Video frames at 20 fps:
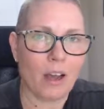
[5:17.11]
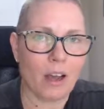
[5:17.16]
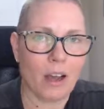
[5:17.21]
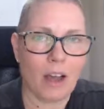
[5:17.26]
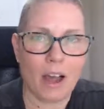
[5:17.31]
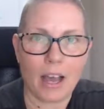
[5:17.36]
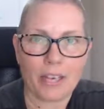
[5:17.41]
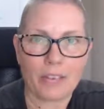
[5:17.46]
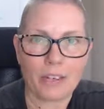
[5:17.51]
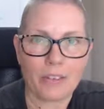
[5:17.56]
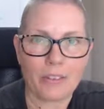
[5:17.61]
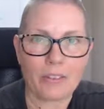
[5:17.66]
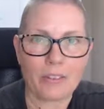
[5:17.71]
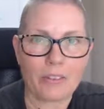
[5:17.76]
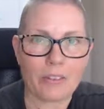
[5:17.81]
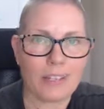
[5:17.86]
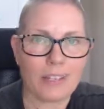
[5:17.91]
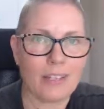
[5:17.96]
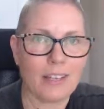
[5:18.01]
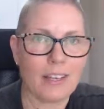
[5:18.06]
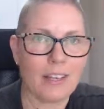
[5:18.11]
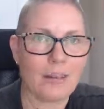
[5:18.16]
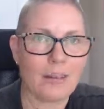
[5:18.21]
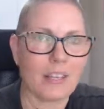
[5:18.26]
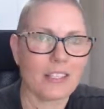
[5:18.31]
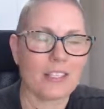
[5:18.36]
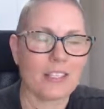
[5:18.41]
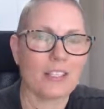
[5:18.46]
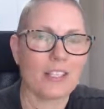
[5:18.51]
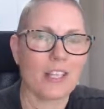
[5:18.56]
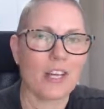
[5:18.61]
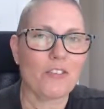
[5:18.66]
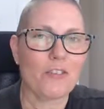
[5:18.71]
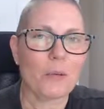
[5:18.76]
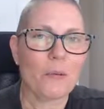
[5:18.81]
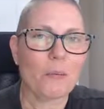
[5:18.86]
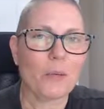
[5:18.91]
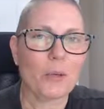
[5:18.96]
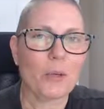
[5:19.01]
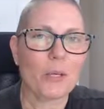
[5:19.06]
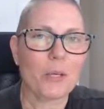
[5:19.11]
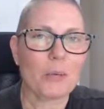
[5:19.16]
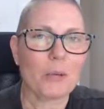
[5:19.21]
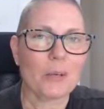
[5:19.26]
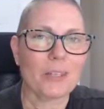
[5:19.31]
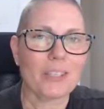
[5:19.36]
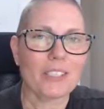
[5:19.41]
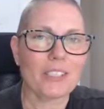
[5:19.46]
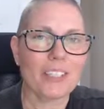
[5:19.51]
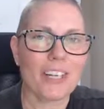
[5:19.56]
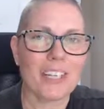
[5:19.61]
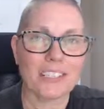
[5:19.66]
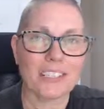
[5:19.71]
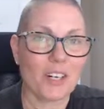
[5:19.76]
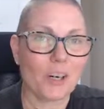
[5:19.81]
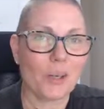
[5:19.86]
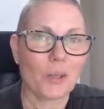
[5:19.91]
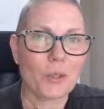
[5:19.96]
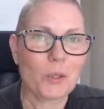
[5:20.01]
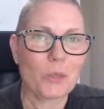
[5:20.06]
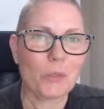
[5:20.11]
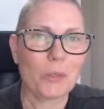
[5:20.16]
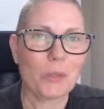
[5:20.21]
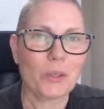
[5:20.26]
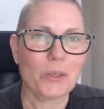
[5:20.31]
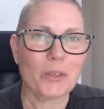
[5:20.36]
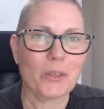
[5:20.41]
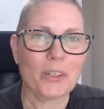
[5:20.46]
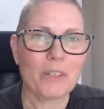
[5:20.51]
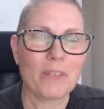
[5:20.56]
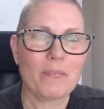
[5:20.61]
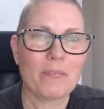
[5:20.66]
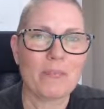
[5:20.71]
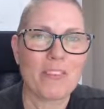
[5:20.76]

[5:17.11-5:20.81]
I currently, as a self-employed person, as an entrepreneur,